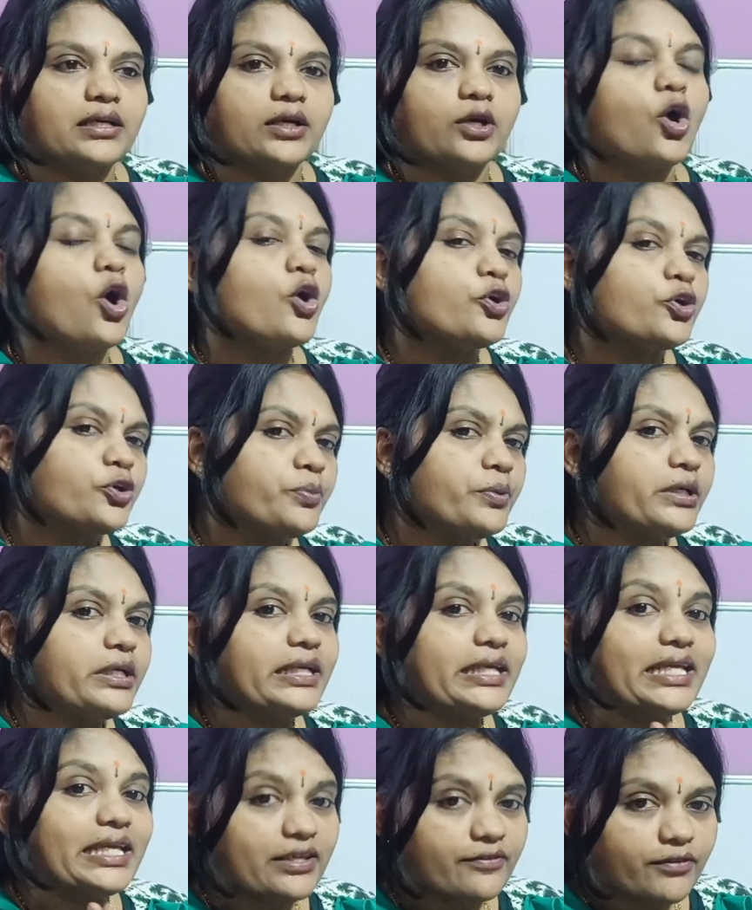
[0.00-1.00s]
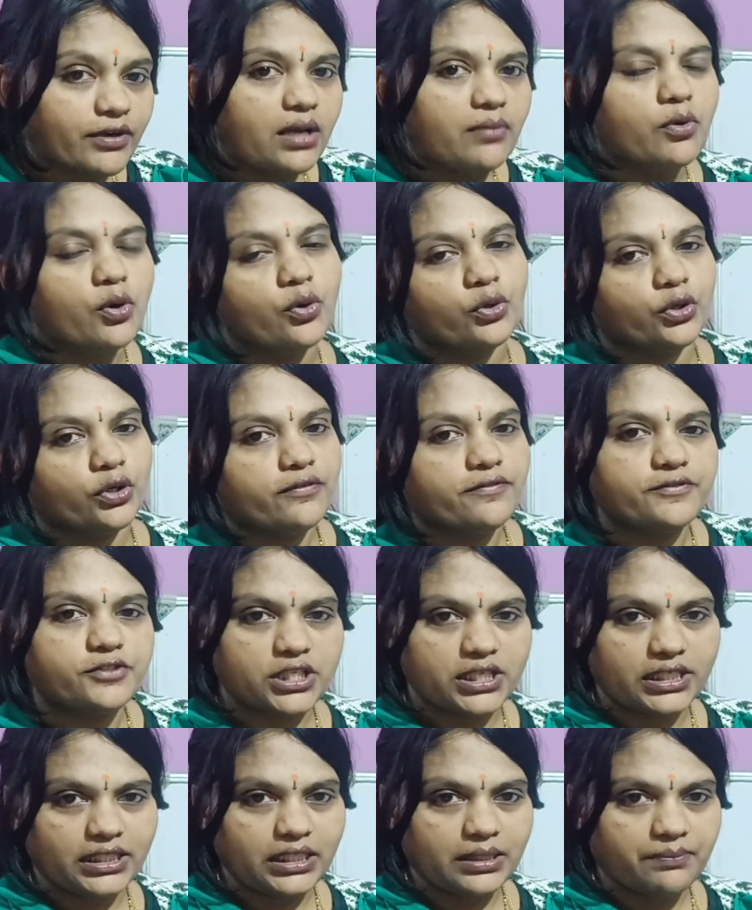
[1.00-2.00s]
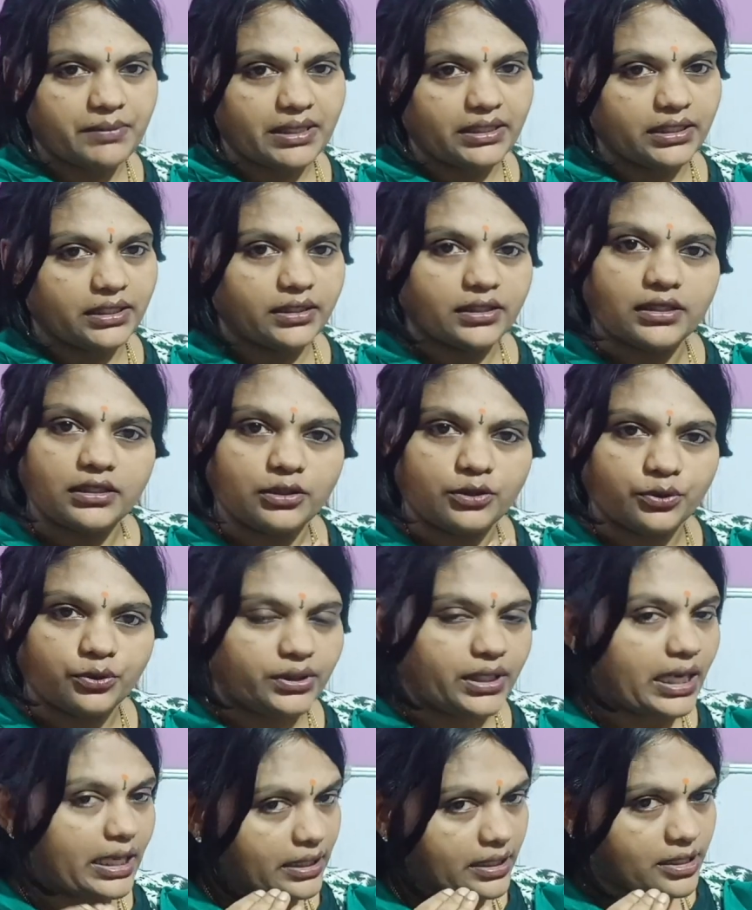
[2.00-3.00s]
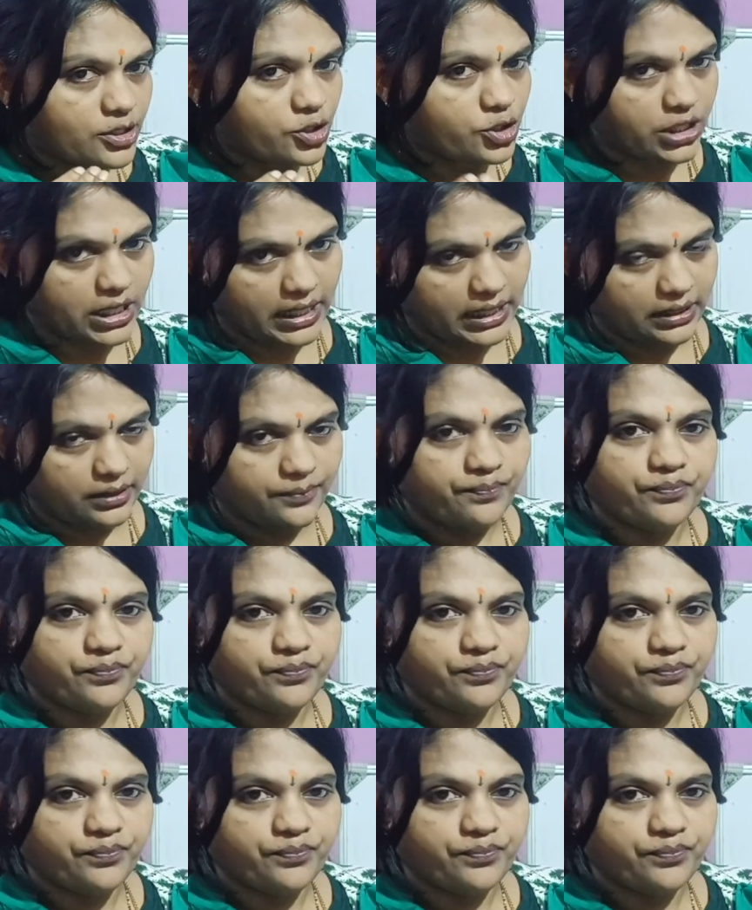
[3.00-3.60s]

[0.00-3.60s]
contribute equal amount of genetic material to their child.